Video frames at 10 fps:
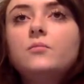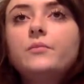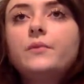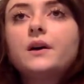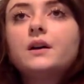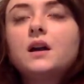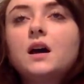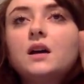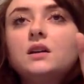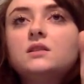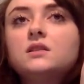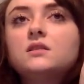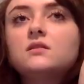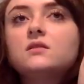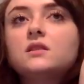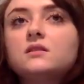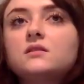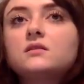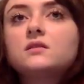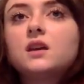but I consider
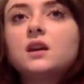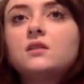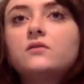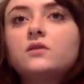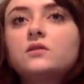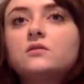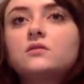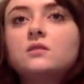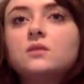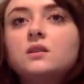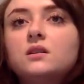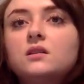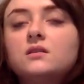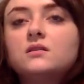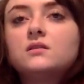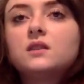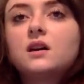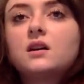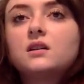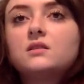this the anniversary because
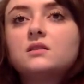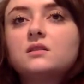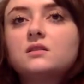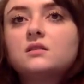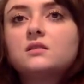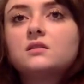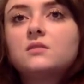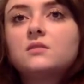I consistently